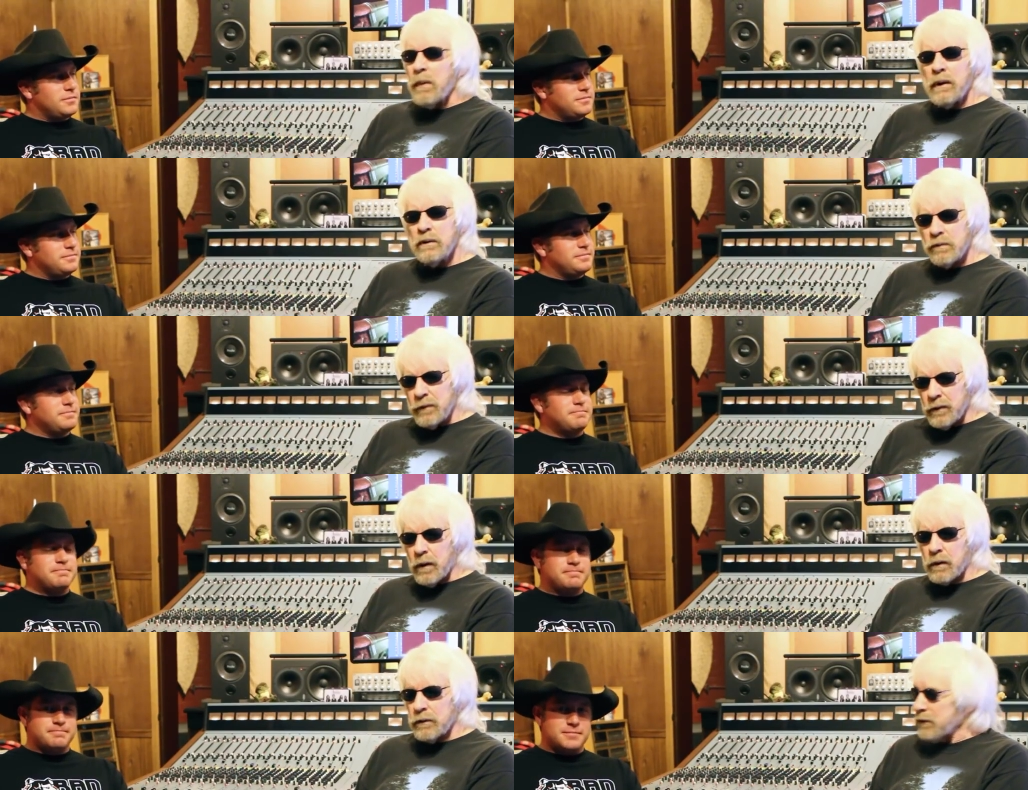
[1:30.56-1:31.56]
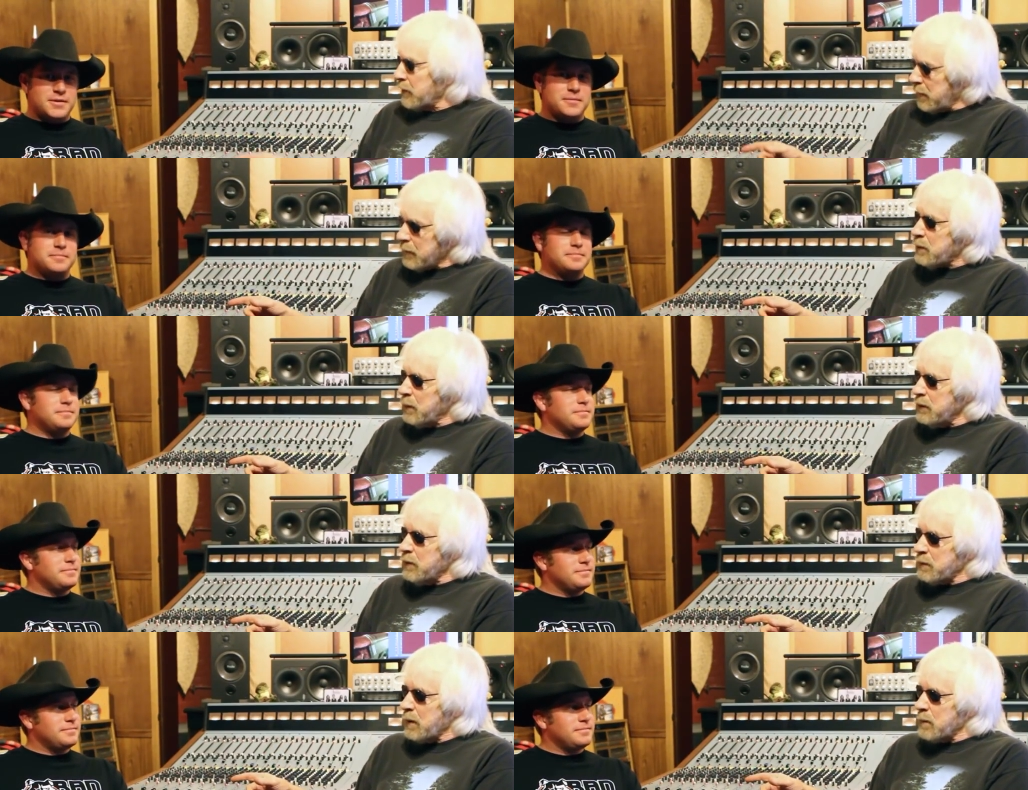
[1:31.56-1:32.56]
Speaker 1: Batesville, Arkansas. Yep. And that's where you're
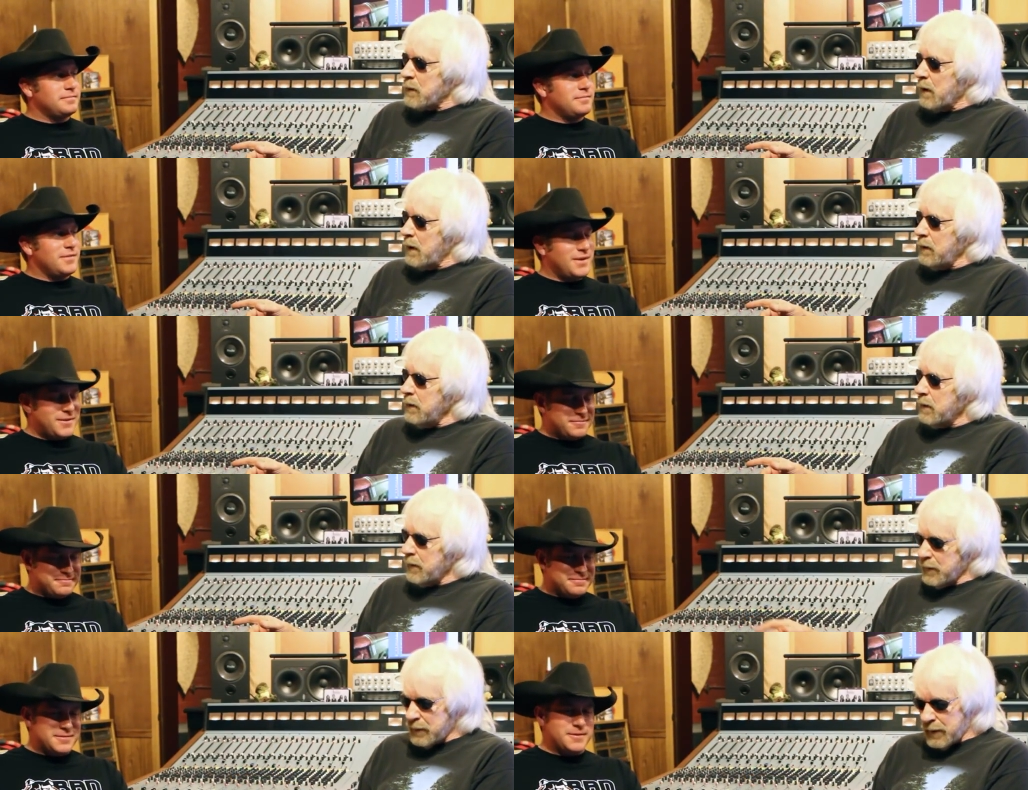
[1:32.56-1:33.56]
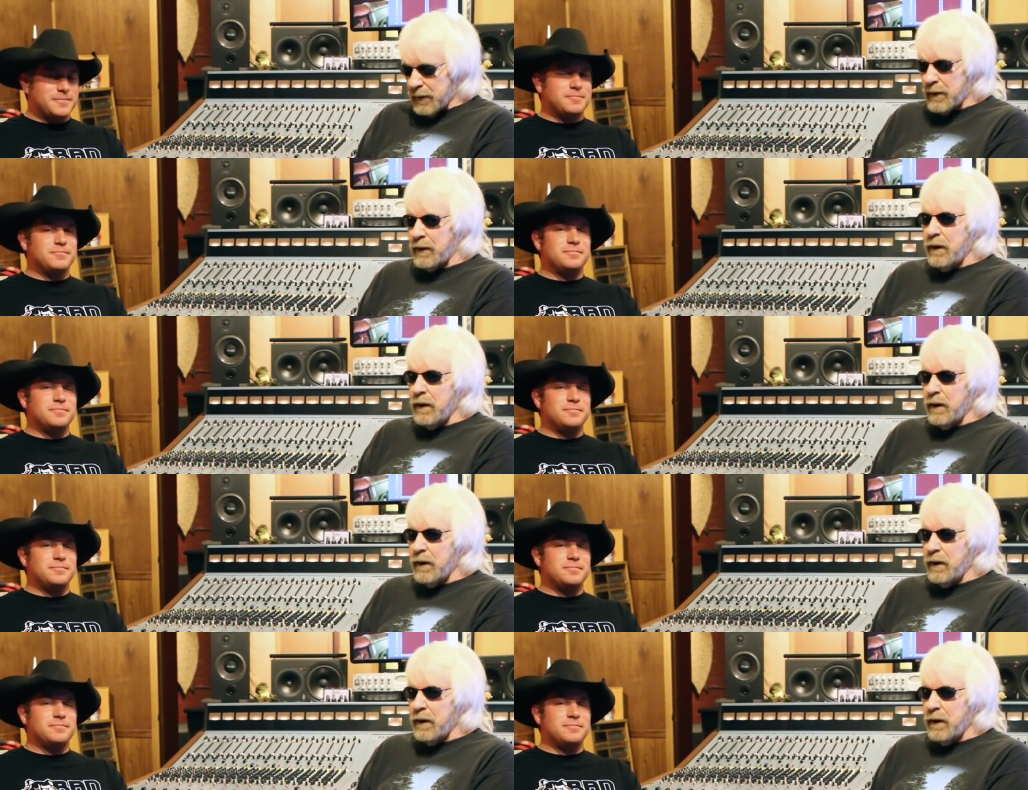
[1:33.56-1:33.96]
from, right? Yep. yep. Yeah.